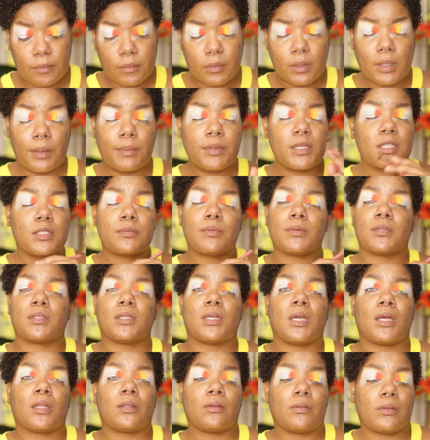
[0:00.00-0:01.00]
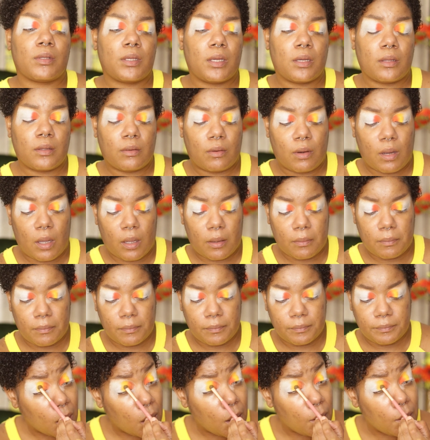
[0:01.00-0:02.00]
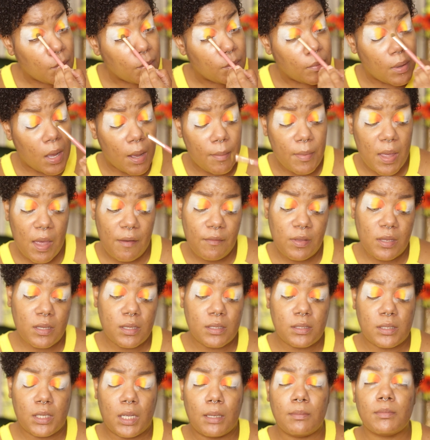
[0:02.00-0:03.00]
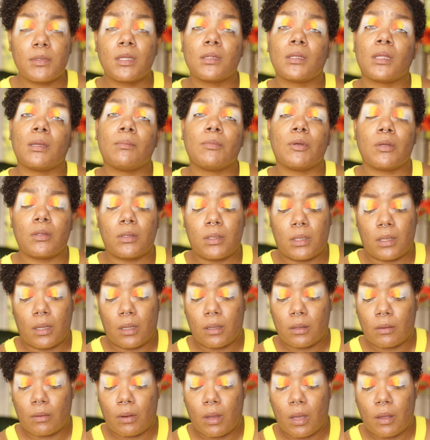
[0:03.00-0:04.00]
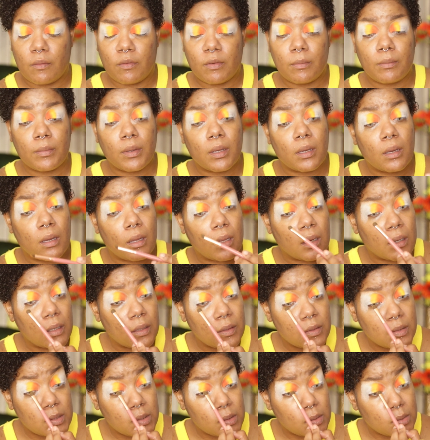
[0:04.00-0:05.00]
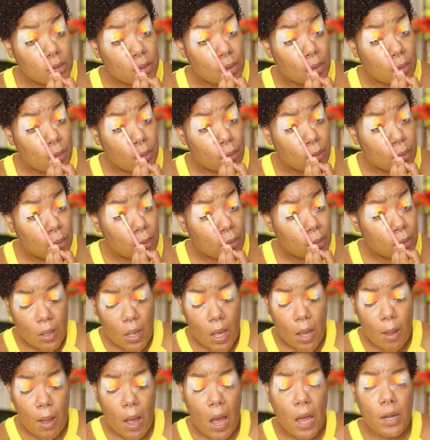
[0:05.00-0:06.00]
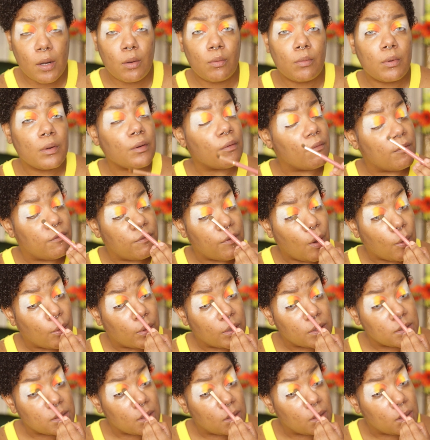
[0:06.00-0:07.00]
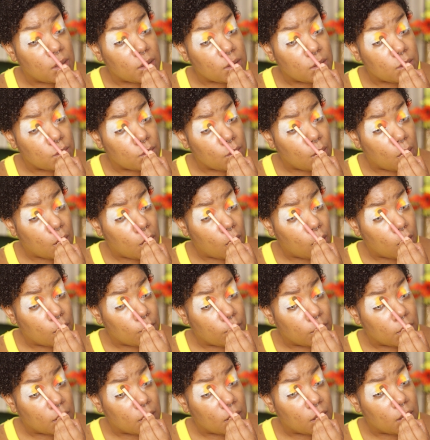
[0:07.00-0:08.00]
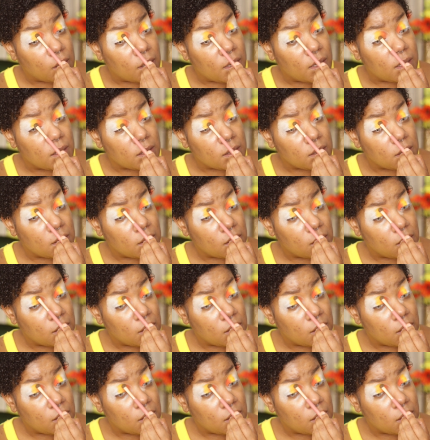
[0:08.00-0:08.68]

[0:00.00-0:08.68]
Let me just put the yellow on the other eye. I'm having the same dilemma on the other eye, if I'm being honest. So I don't want to focus on it too hard because